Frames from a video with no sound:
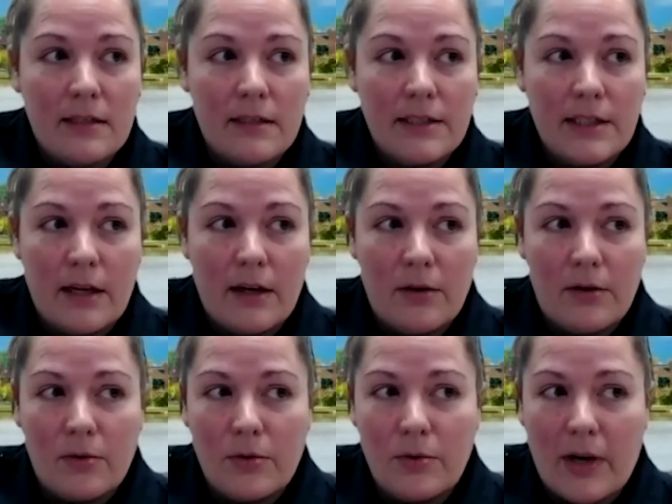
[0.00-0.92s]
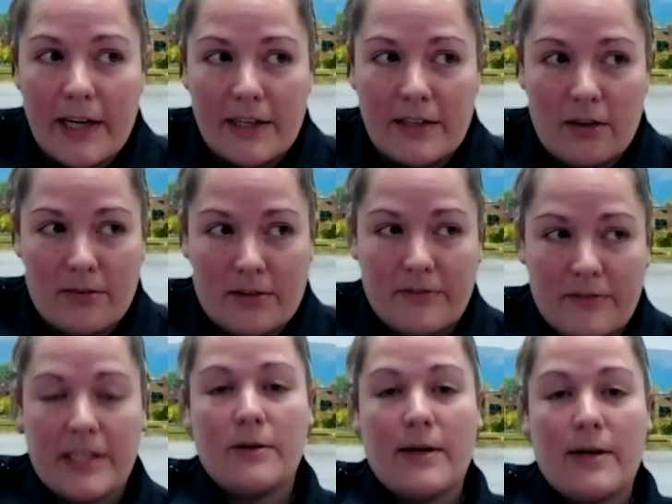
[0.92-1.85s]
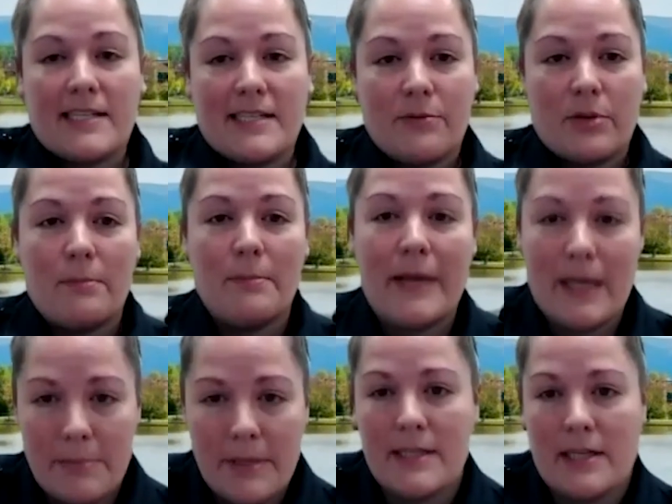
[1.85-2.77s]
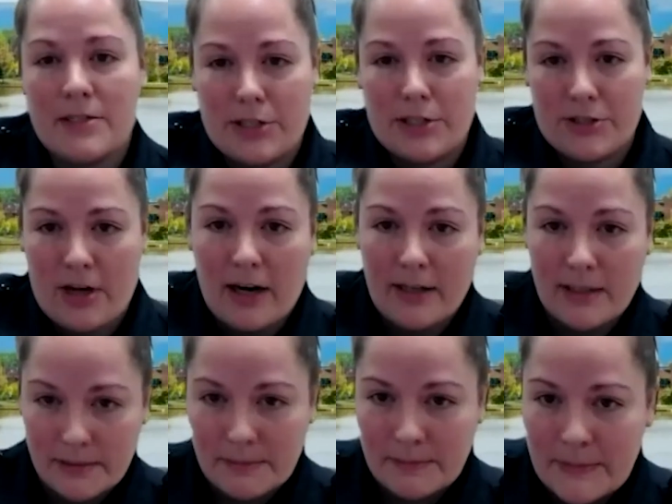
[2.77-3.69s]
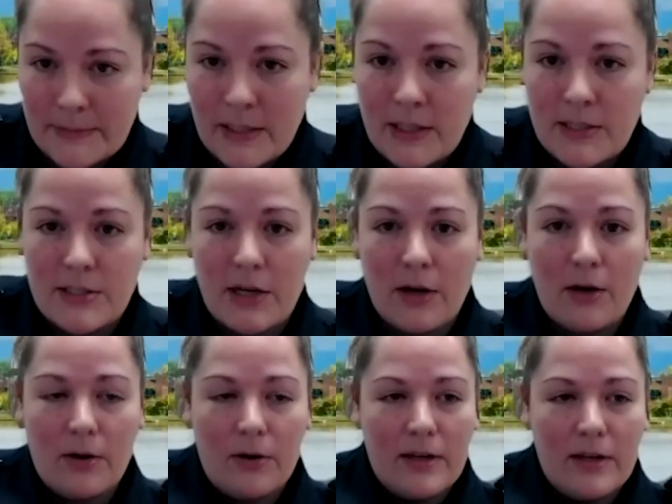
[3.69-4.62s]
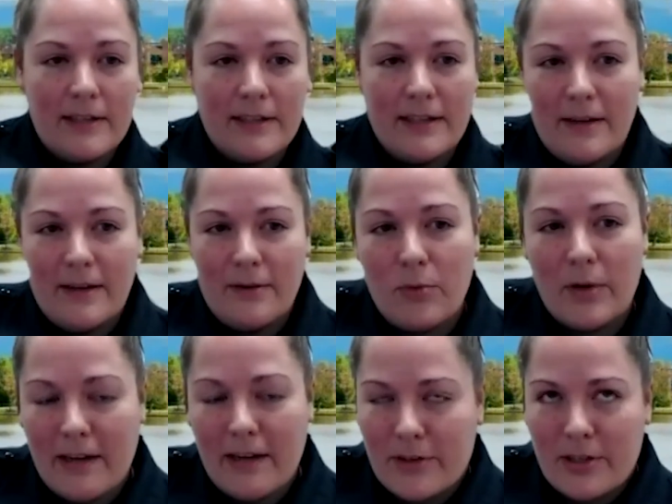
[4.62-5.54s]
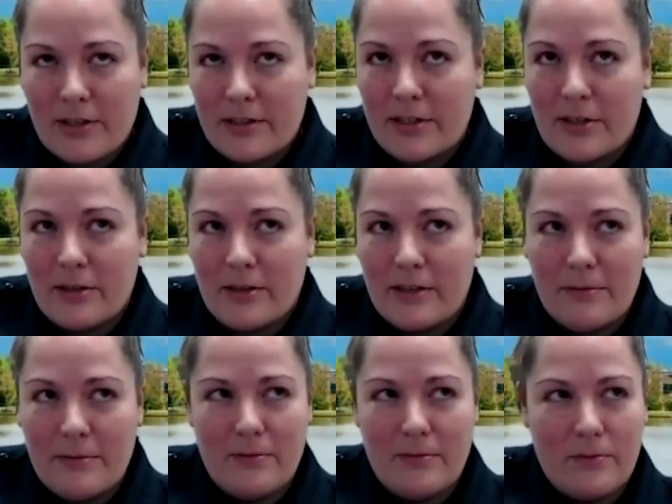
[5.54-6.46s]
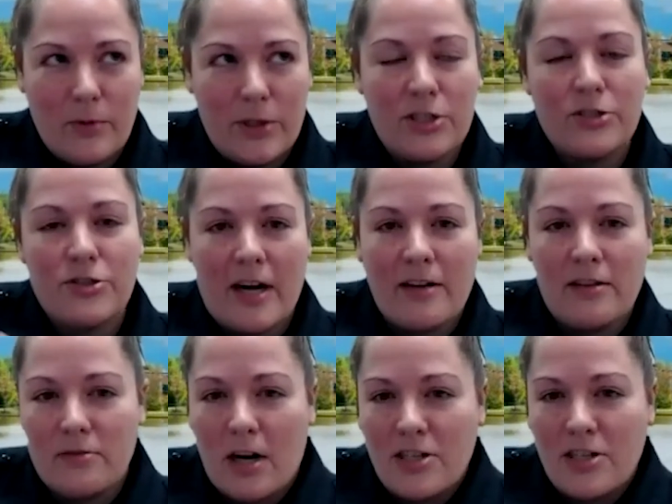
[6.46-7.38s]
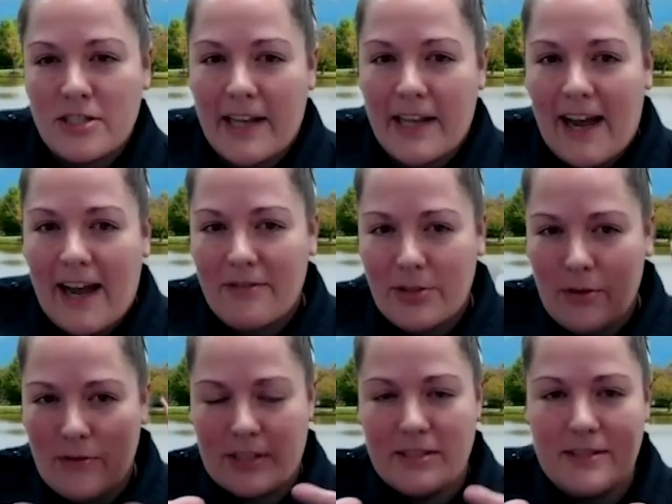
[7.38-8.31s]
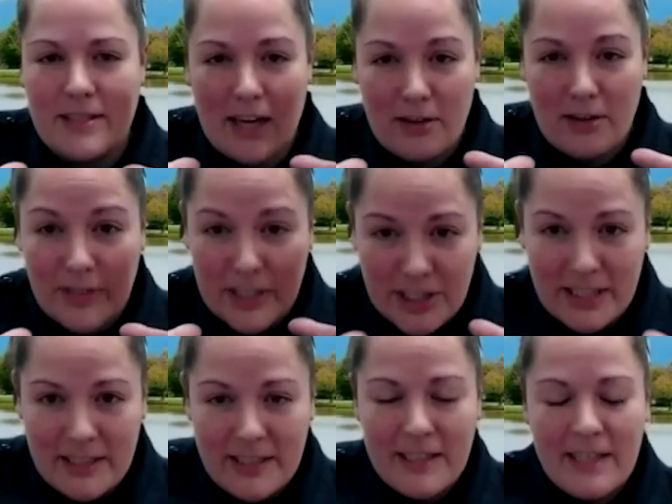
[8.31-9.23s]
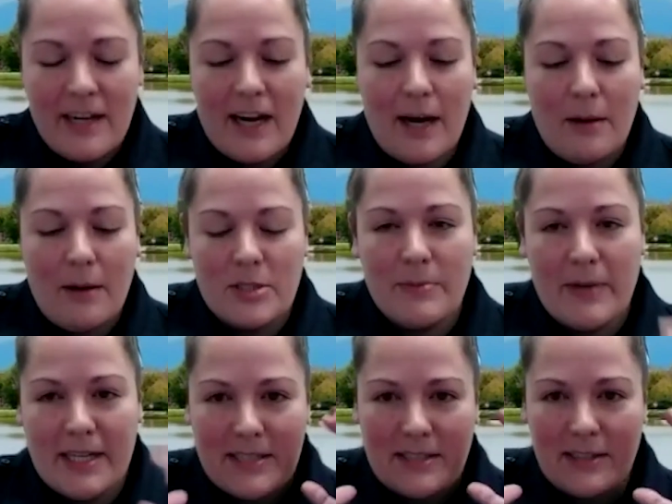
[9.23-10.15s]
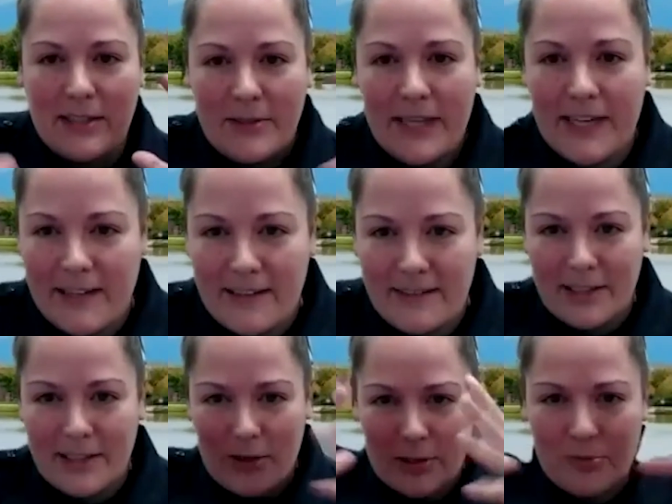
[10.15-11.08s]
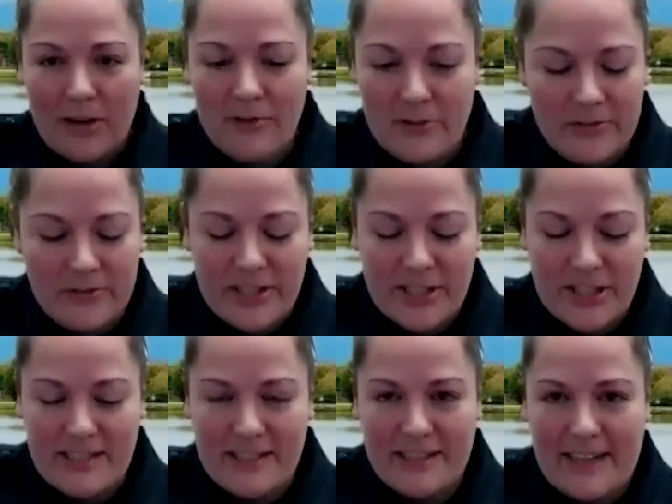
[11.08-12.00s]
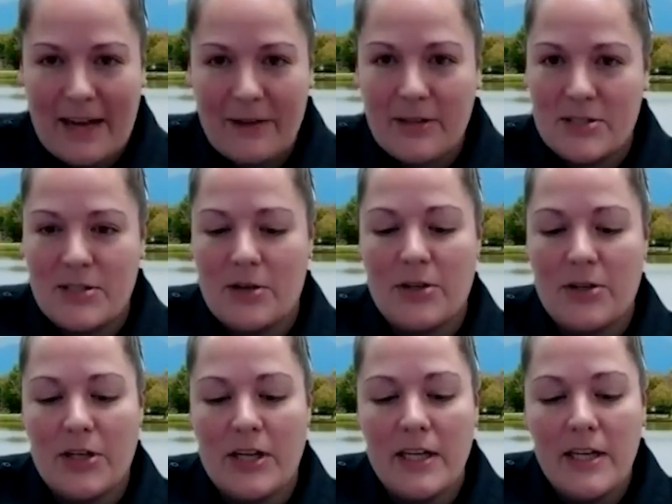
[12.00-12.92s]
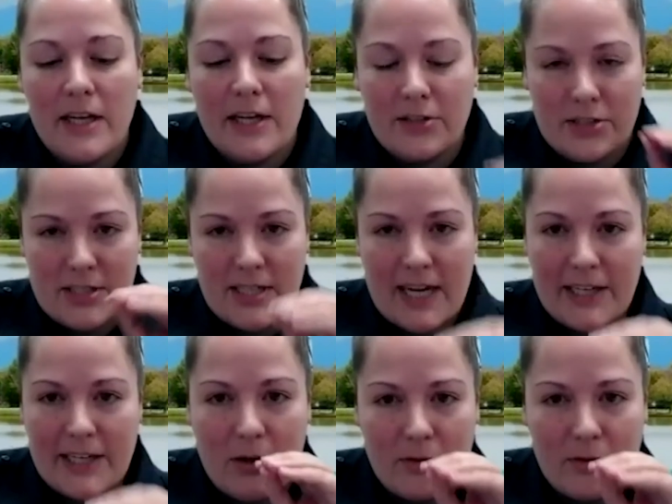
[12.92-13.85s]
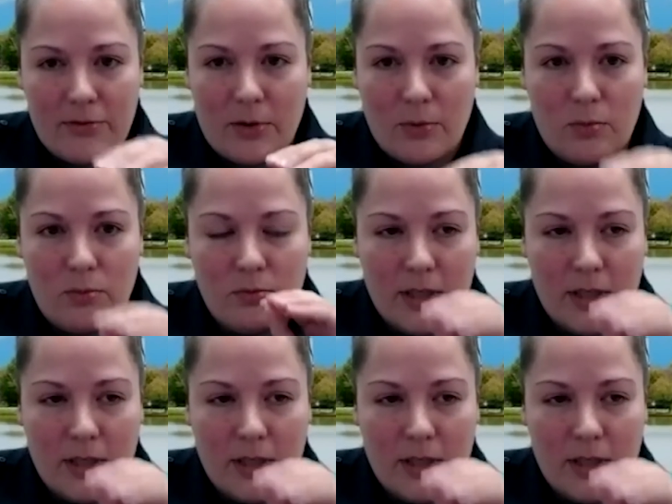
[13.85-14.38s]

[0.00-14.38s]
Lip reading: I get called for a vehicle accident with a man pinned under a truck. So when your adrenaline rushes, you have the tunnel vision. So basically you can't, your peripheral vision isn't out there so good, and you're just kind of going for,